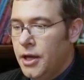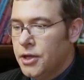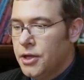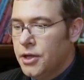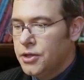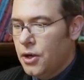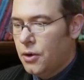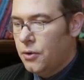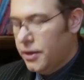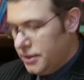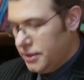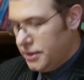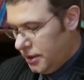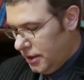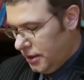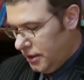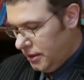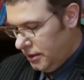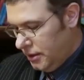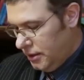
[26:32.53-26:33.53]
So as
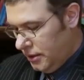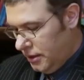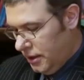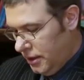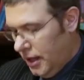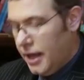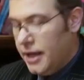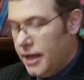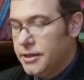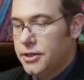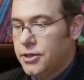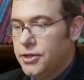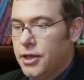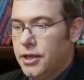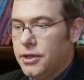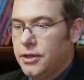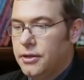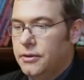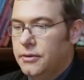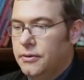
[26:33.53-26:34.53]
a
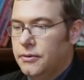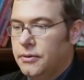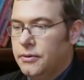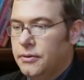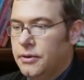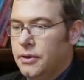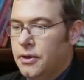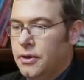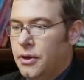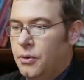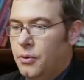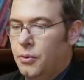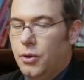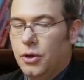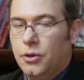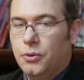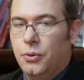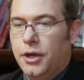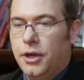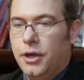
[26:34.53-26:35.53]
general,
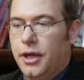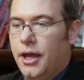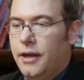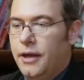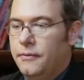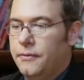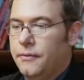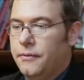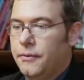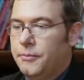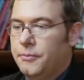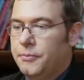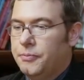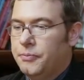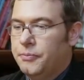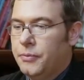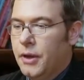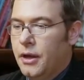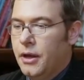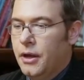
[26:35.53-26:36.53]
what we have
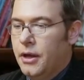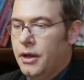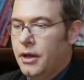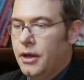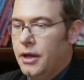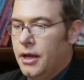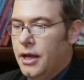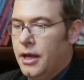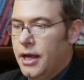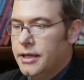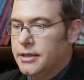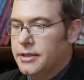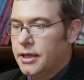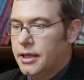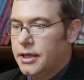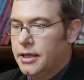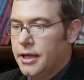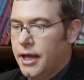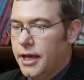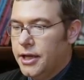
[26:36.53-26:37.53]
as a
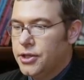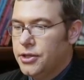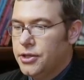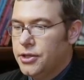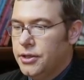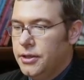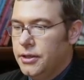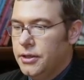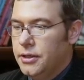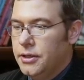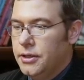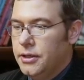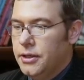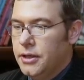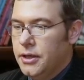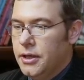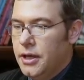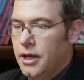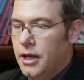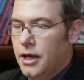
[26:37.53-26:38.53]
connection
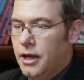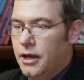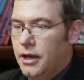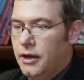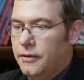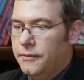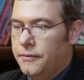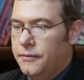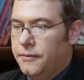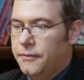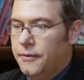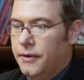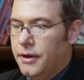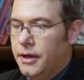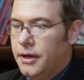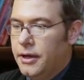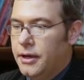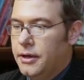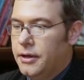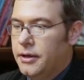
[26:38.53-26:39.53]
of
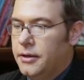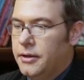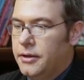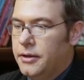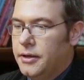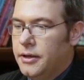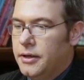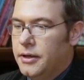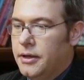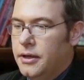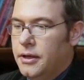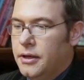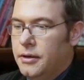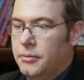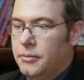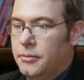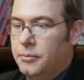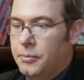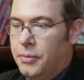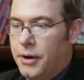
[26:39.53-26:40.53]

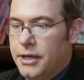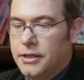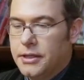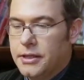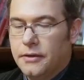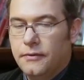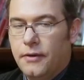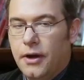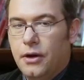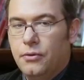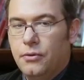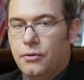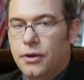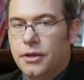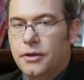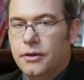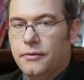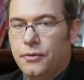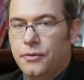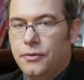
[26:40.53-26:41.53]
present value
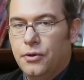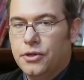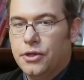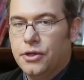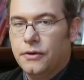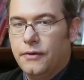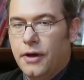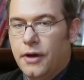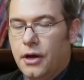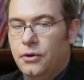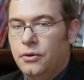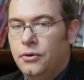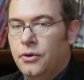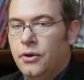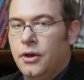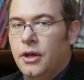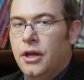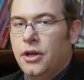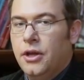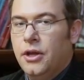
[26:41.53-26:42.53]
and future value,
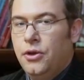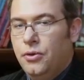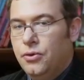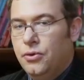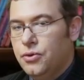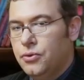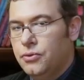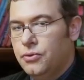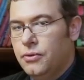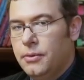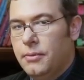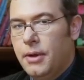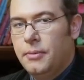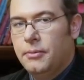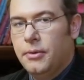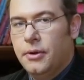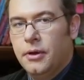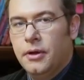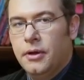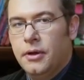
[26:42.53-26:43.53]
you should
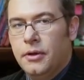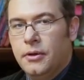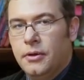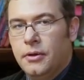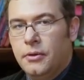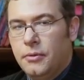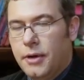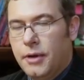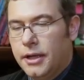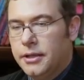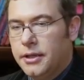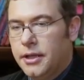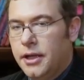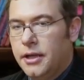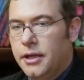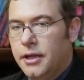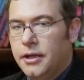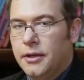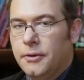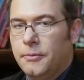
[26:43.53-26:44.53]
remember one
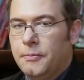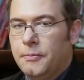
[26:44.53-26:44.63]
thing.